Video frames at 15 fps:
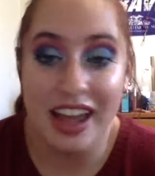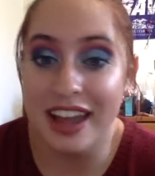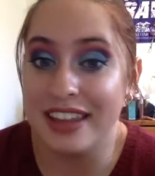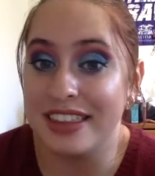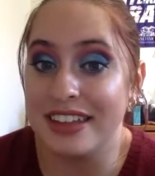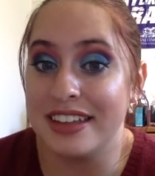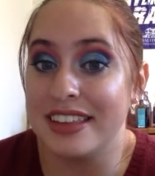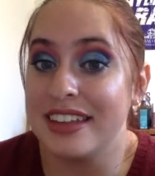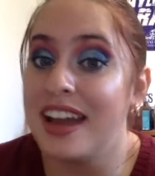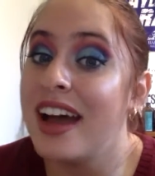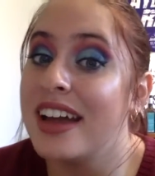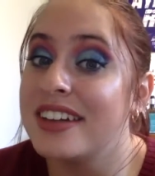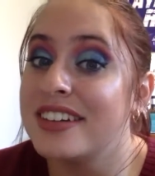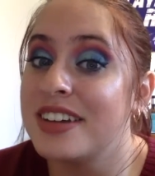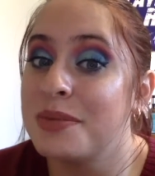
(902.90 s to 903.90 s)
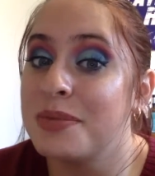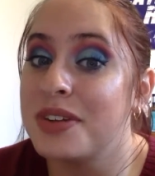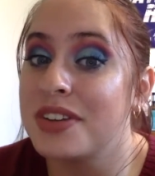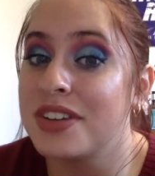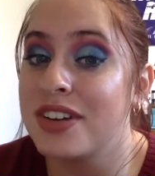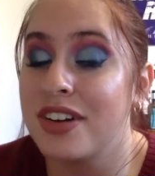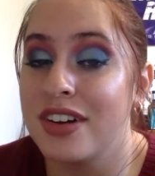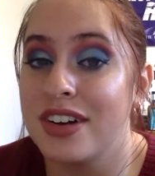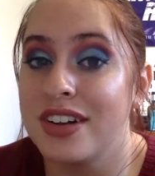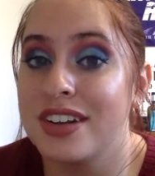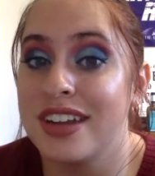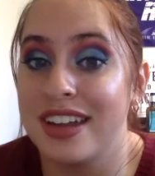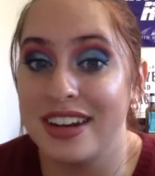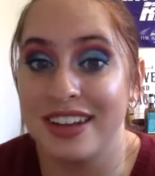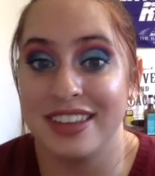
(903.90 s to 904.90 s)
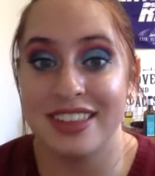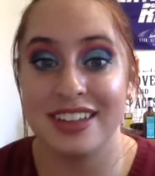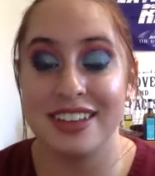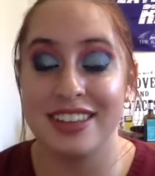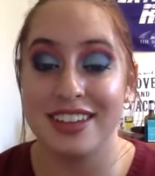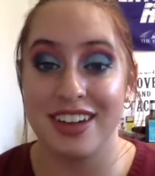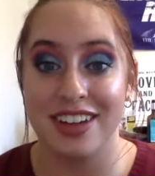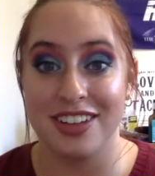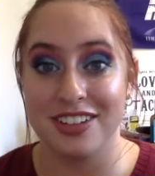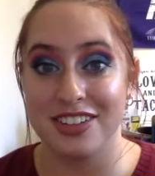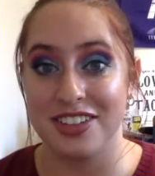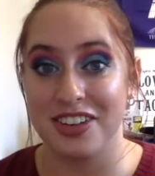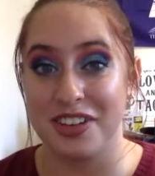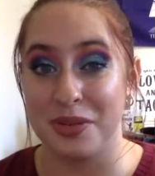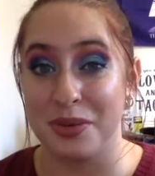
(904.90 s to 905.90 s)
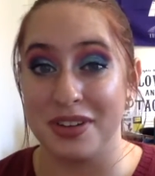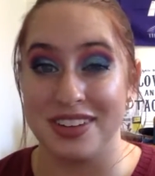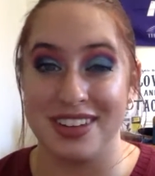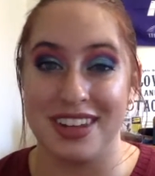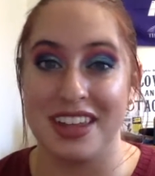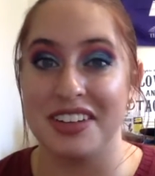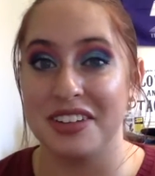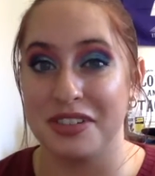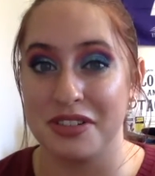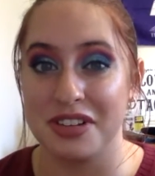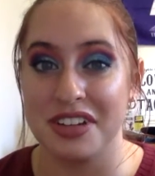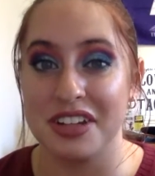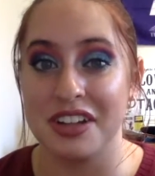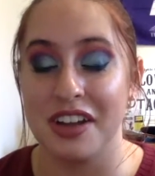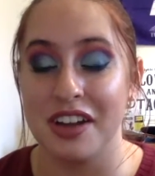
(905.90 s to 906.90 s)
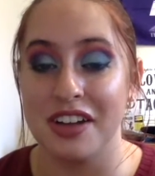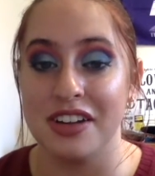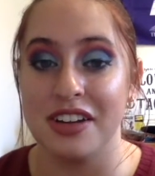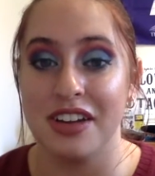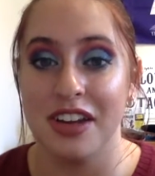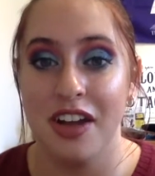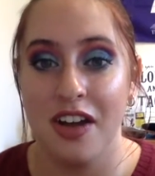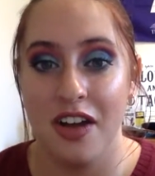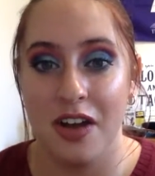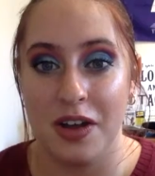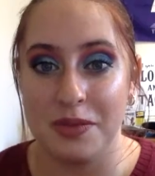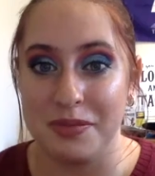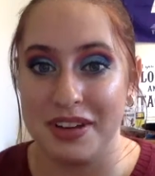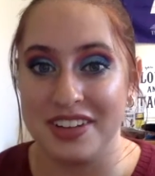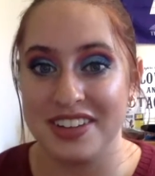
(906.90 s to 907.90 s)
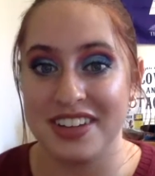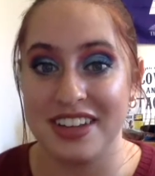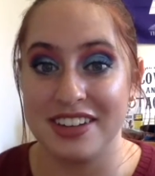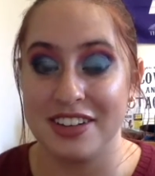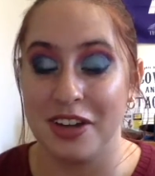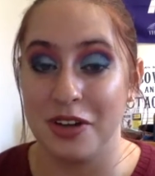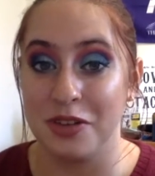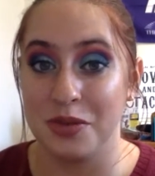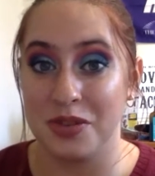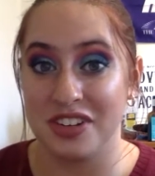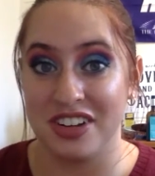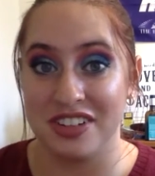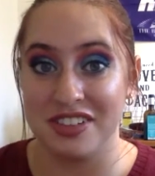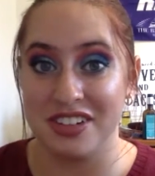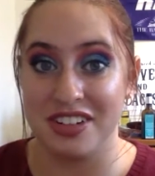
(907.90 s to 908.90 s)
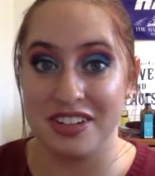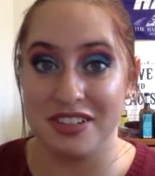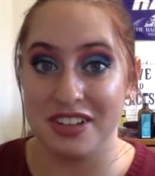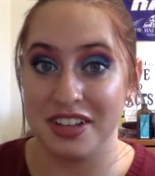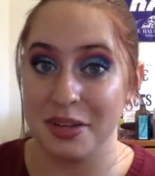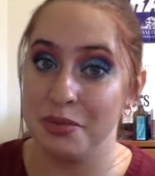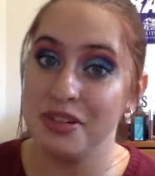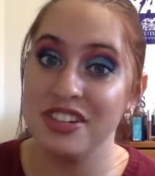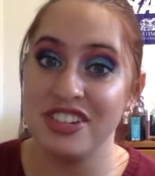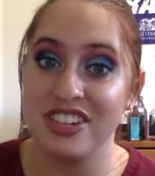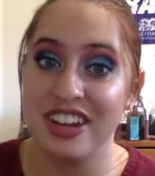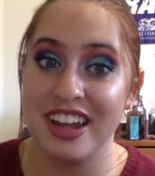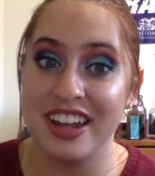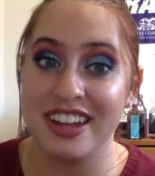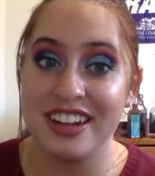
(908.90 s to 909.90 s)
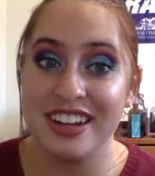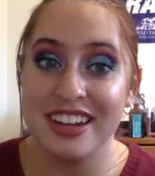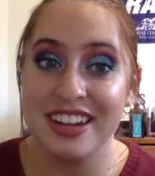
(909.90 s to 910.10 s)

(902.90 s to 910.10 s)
I think the eye shape is good, and I think the colors are ones that look really good on my skin tone, which I really, really appreciate.